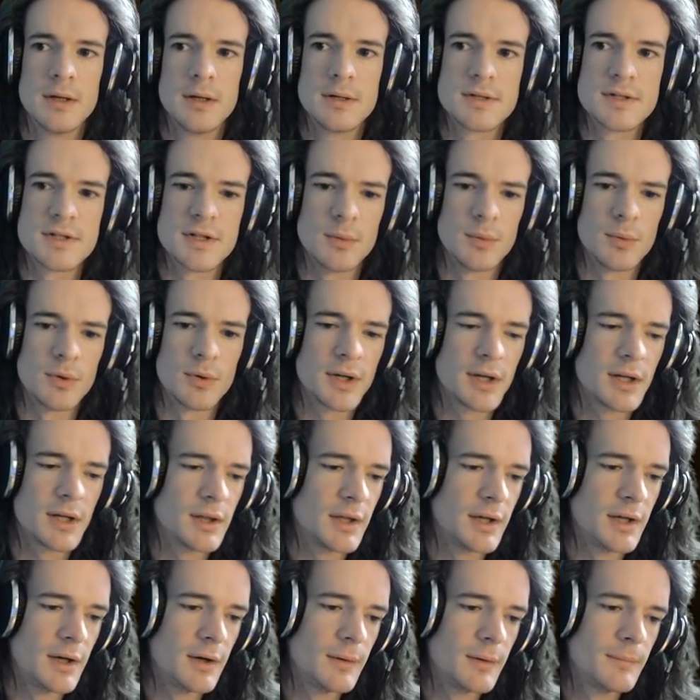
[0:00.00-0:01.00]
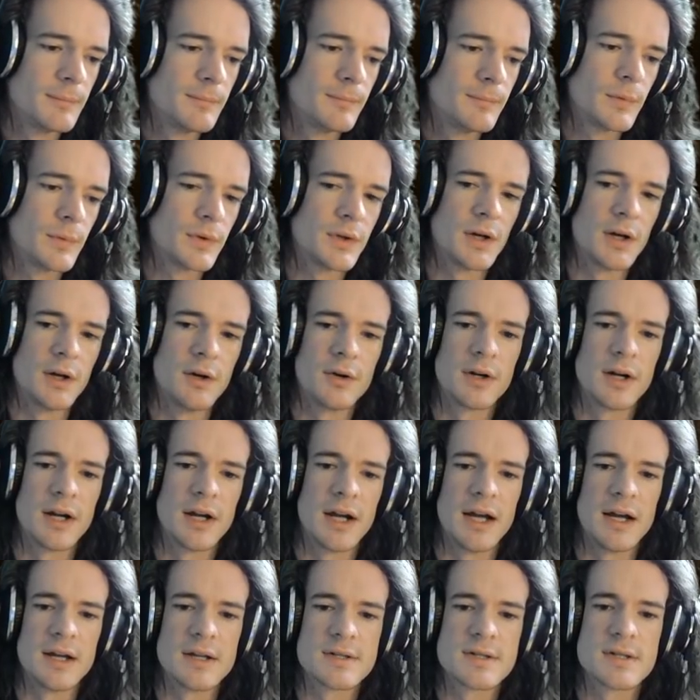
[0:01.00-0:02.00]
So we'll get a Lair with 100
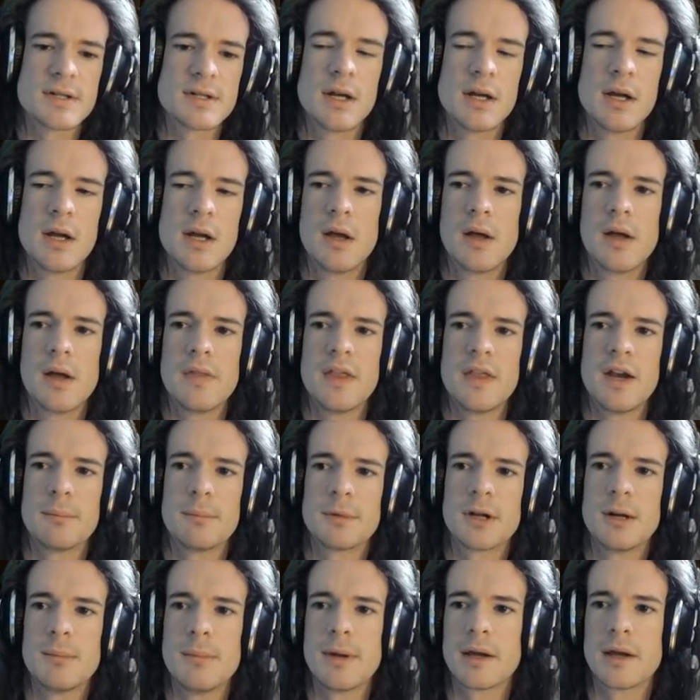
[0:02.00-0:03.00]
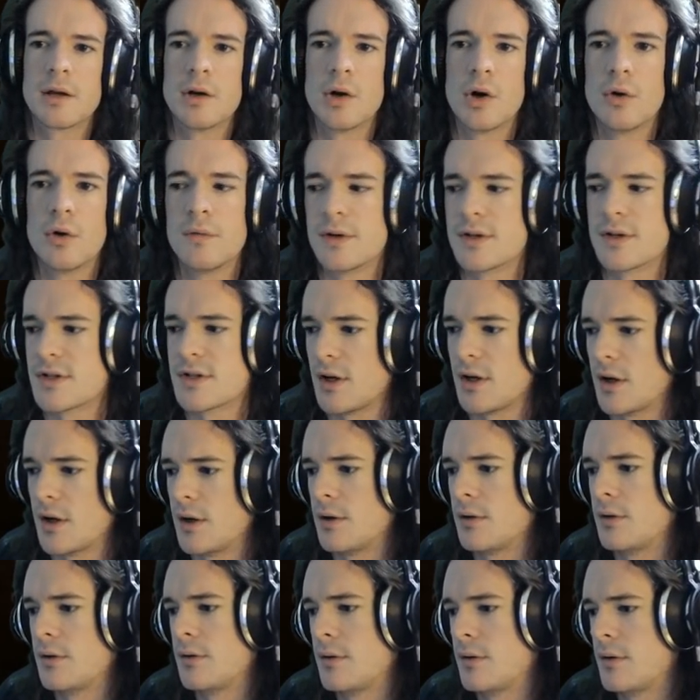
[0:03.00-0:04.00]
gas, and then I'm gonna make an Overseer.